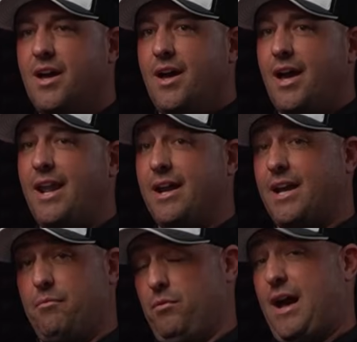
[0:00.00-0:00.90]
And
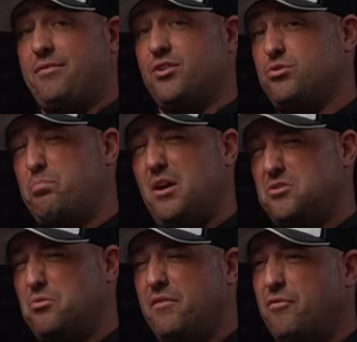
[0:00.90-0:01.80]
after about
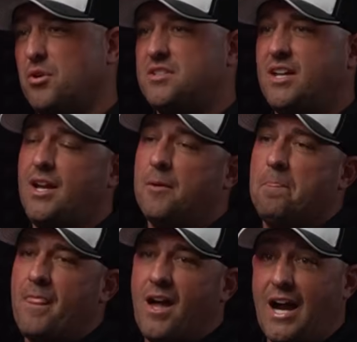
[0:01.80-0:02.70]
2014,
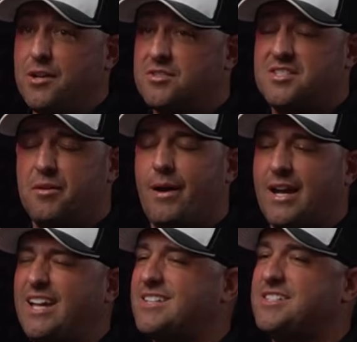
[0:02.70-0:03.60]
I used to sit back.
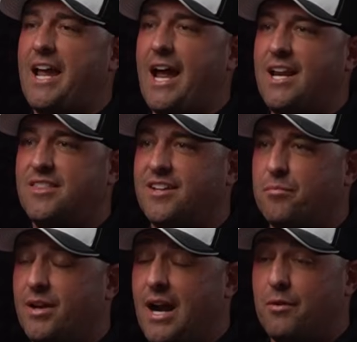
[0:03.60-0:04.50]
He could say anything to
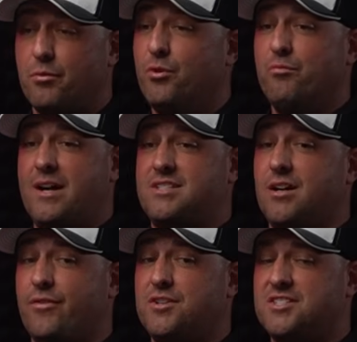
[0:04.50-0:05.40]
me, and I'd remove
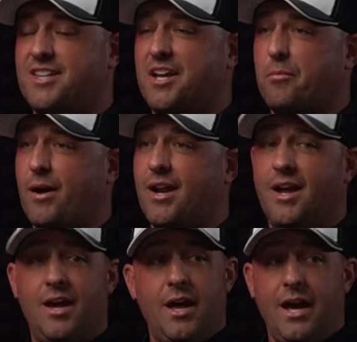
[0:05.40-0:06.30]
myself and just think about it,
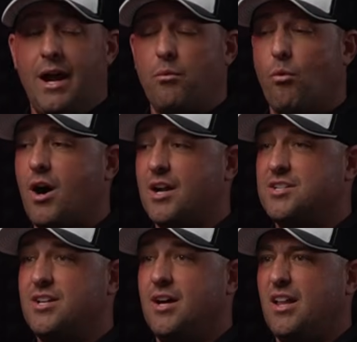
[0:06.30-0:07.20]
and I'd
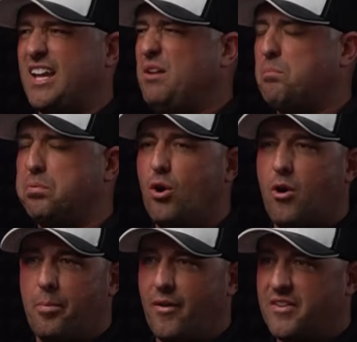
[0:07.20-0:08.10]
watch. Like he'd blow
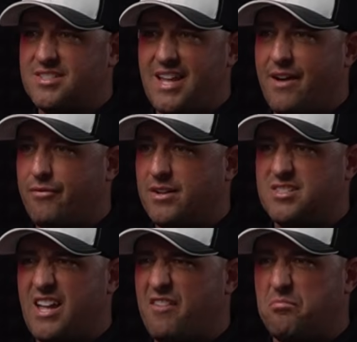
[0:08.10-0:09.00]
up on the staff in a
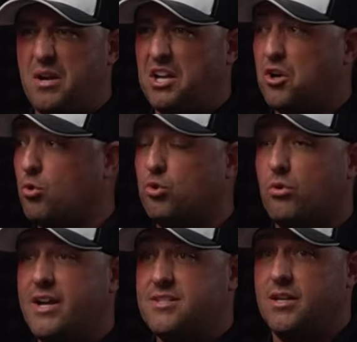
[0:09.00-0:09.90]
staff meeting, go
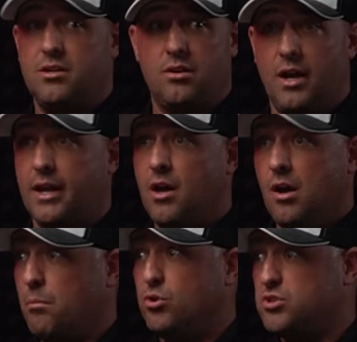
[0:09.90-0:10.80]
crazy, and you're like,
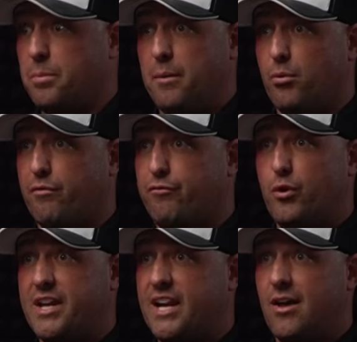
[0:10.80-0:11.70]
most of the people are
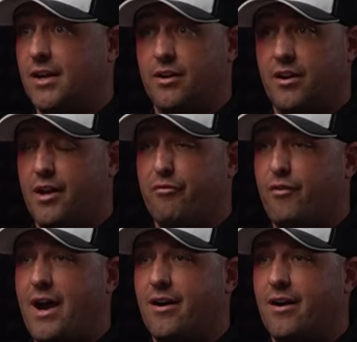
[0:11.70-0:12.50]
freaking out, like they're gonna get fired.